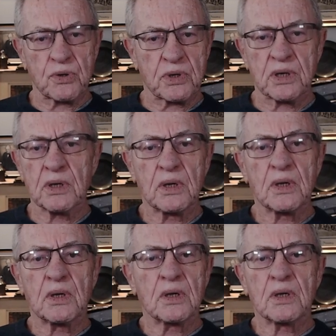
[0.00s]
You could
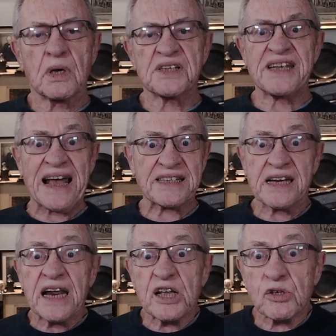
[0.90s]

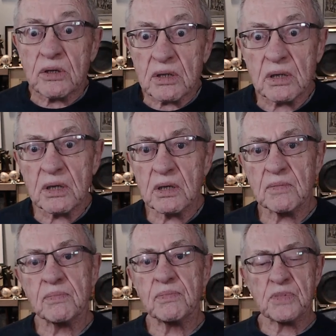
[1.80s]
assassinate the
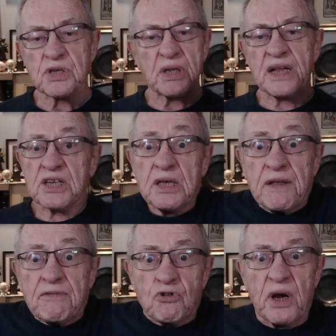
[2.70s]
Zelensky.
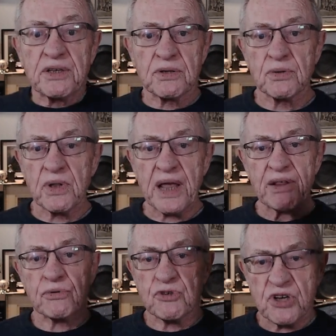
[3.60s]
They tried to do
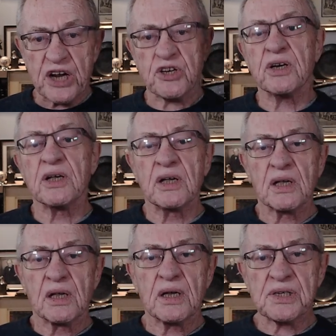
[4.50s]
that through Chechen
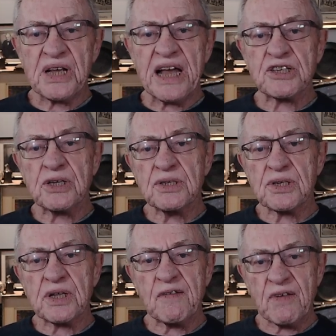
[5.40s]

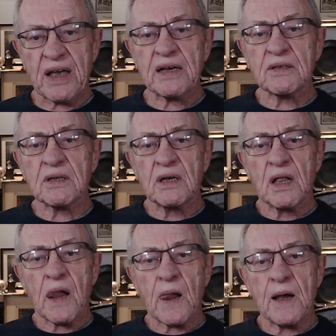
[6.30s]
assassins. They failed.
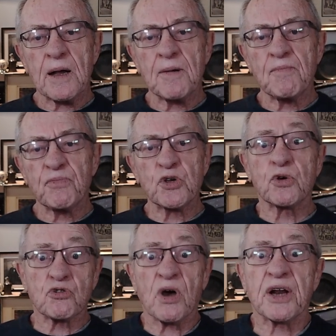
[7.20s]
You
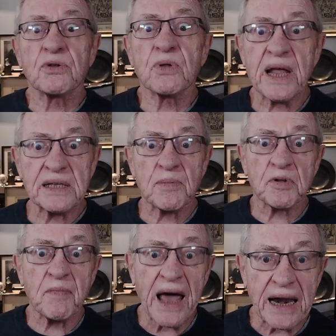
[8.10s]
could try to do that
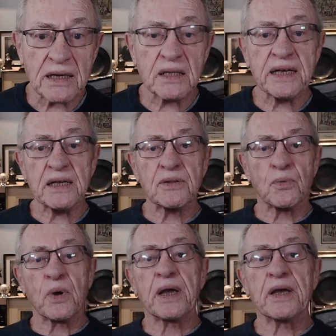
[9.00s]
diplomatically, the
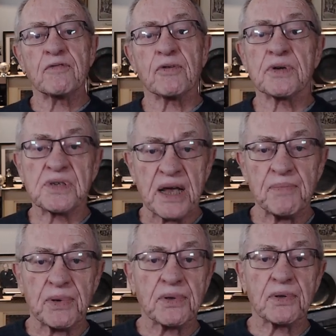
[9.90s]
way, for
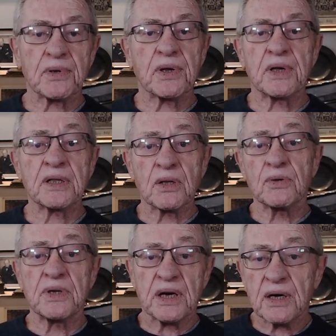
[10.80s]
example, Hitler
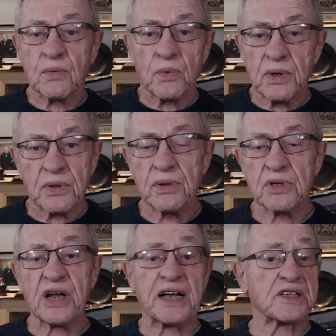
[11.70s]
did it
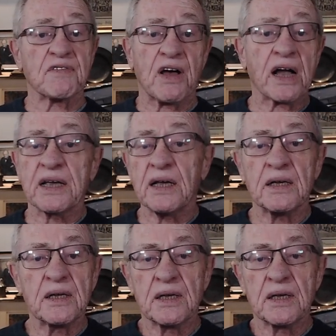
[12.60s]
with Czechoslovakia.